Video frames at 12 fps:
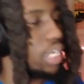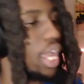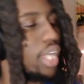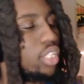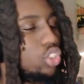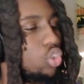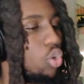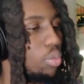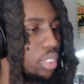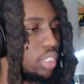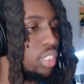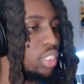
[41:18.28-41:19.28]
Storm
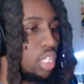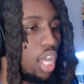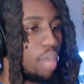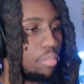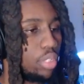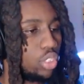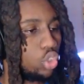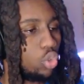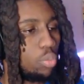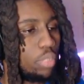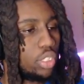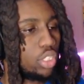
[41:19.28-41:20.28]
is. I'm assuming
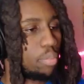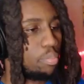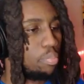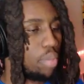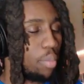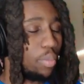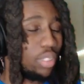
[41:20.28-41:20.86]
it's her bubble.